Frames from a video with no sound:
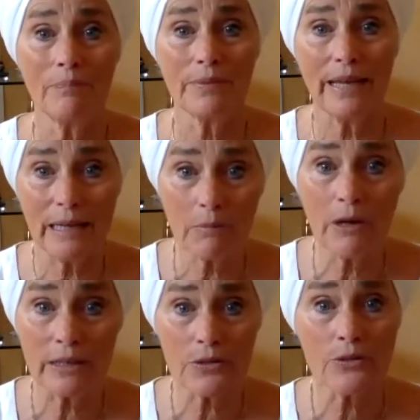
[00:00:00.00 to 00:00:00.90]
anyone
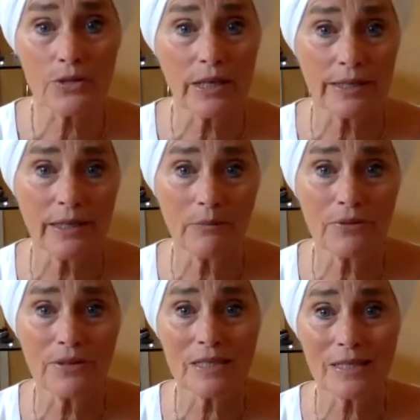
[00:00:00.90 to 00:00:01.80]
else who signed up for
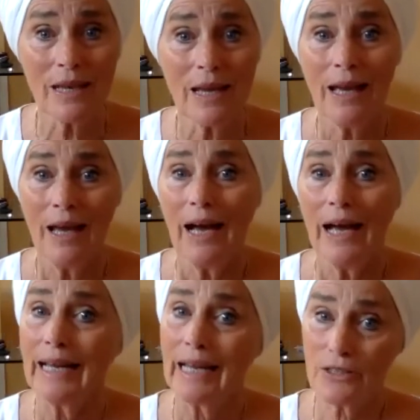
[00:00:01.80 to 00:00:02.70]
this,
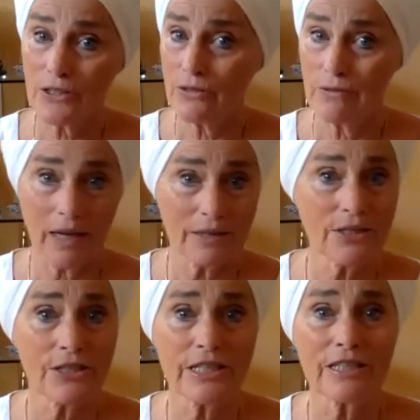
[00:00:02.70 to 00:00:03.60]
I ask you not to
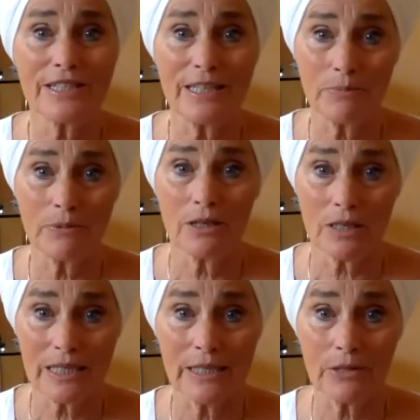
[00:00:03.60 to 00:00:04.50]
share deep, dark
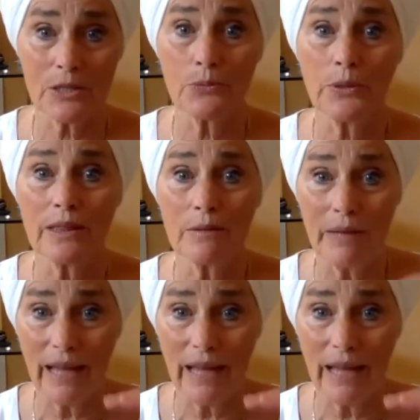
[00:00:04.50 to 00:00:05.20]
secrets with me.